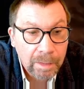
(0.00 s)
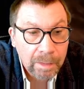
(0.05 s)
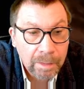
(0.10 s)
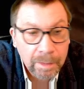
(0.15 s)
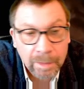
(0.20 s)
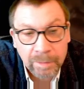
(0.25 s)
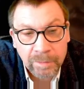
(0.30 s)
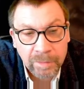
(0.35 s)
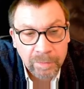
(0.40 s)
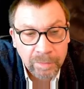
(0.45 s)

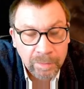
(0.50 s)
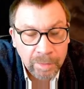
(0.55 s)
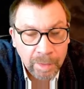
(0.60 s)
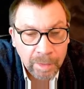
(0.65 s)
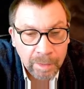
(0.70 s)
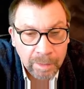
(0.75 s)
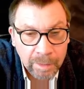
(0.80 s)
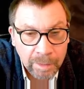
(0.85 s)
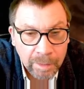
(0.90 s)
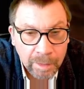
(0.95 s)
That's just
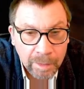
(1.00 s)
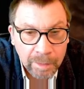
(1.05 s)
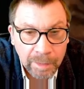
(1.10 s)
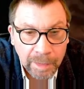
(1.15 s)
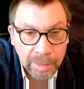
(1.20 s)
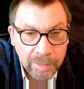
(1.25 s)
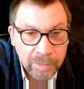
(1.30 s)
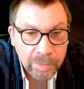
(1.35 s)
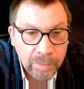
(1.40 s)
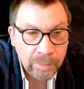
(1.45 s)
a
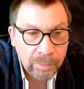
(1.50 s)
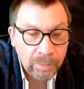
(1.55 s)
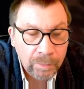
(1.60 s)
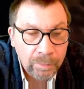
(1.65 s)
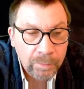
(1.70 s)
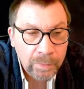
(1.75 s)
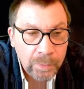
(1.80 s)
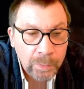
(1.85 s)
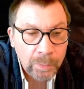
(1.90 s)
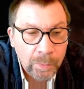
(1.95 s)
nature of the
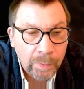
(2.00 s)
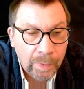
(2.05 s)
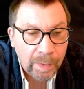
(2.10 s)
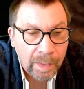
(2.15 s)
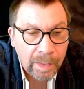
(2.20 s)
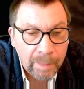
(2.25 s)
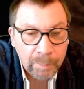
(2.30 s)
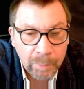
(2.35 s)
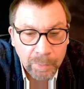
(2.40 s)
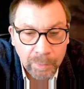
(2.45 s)
fuel that
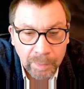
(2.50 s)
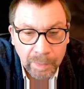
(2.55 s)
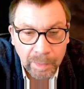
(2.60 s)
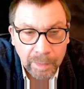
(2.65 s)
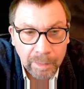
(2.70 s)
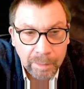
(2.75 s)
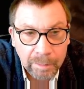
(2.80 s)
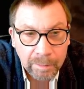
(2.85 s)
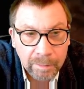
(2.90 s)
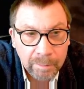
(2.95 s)
I put
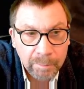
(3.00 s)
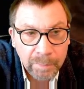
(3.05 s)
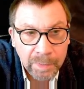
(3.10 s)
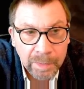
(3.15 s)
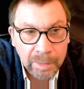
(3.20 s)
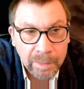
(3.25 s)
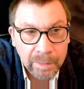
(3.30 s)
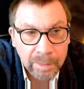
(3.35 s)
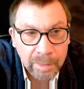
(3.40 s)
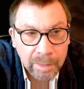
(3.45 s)
in,
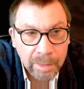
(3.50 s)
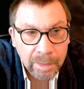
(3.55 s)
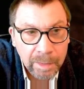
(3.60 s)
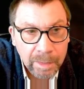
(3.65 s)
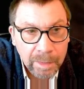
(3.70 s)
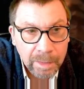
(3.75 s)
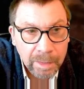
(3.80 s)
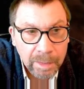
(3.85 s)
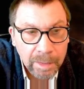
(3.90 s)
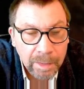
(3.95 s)
but
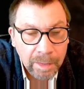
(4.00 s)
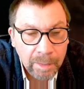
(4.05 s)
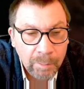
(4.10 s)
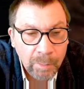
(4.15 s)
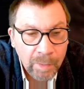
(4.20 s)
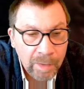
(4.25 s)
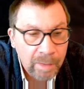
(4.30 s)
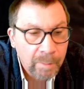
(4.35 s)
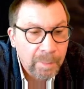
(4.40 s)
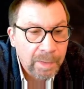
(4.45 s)
I
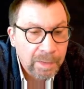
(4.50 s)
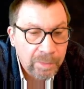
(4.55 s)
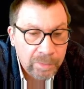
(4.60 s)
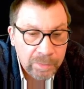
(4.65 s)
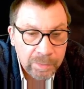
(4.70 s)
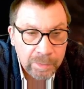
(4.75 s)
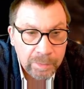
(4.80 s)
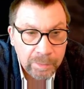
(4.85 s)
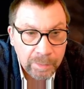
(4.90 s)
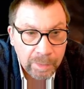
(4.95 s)
wanted to make
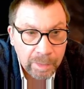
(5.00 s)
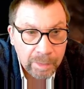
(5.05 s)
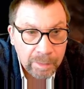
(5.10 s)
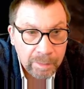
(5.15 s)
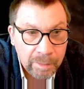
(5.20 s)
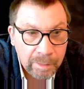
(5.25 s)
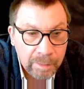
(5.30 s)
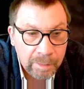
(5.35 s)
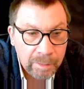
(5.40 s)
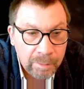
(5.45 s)
sure
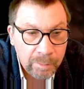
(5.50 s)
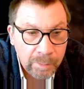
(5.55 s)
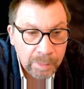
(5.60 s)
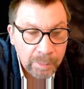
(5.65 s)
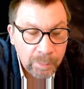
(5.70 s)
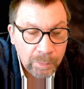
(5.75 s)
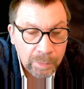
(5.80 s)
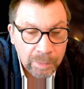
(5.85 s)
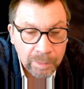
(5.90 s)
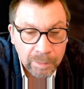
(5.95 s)
that we
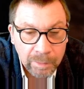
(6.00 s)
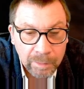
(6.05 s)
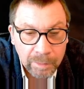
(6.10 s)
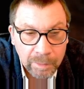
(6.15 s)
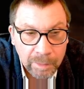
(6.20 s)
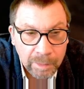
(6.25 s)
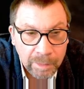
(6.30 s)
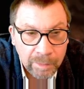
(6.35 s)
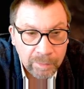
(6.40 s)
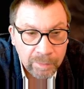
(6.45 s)
wouldn't
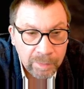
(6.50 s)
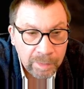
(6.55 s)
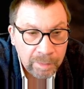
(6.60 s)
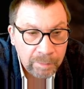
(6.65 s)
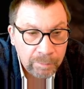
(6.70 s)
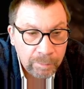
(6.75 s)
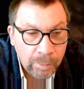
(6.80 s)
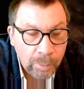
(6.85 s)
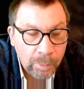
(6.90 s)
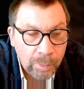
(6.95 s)
exceed
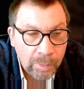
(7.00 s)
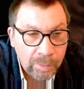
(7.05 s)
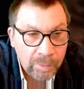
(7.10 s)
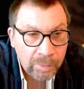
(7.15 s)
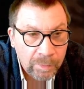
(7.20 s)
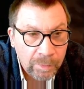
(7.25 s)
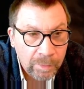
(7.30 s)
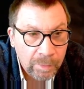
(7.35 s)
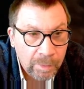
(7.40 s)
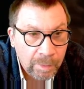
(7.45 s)

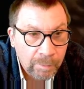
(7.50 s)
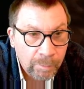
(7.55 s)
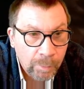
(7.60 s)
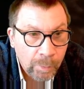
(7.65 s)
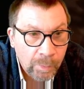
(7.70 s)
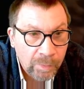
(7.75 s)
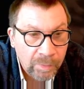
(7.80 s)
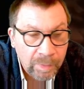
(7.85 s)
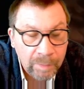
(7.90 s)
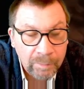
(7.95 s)

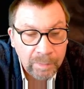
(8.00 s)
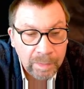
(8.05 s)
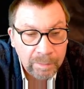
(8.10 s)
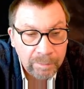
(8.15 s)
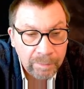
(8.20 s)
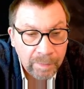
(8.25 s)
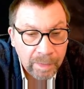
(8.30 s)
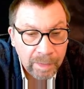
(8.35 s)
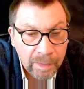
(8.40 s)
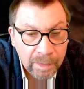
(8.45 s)

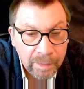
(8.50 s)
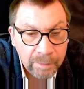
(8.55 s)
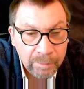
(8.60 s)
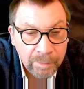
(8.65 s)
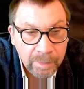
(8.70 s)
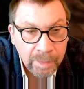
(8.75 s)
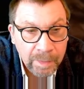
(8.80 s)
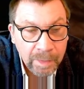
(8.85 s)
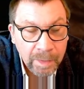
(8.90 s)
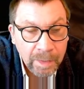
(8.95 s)
475,
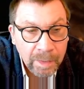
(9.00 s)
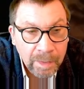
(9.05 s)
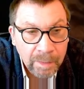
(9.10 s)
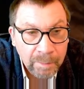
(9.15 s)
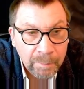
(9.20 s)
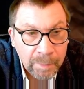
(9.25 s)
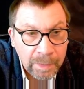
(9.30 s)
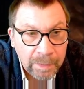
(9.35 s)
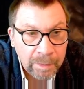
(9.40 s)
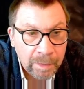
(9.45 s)

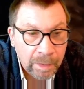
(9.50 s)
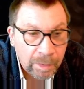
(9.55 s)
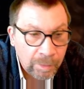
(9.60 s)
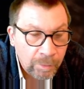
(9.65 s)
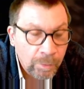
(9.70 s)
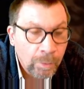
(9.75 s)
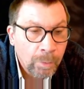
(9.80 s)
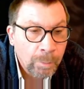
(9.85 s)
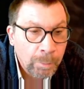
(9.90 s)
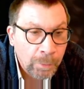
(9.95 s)
but the
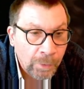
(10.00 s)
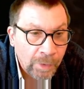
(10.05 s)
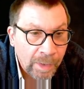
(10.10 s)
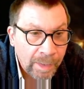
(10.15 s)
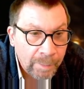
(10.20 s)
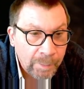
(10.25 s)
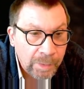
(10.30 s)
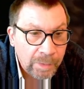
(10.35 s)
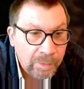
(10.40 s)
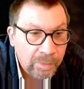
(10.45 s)
control
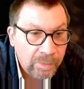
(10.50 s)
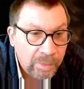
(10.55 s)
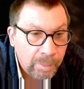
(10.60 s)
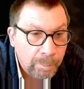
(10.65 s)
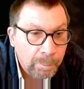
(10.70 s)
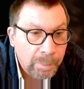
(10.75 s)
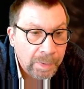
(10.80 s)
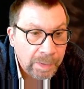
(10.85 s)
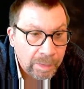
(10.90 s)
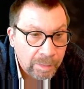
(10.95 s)
parameters
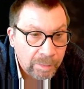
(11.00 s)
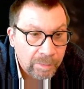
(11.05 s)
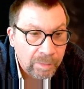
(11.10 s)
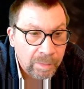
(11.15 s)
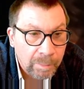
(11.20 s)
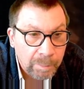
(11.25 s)
appear to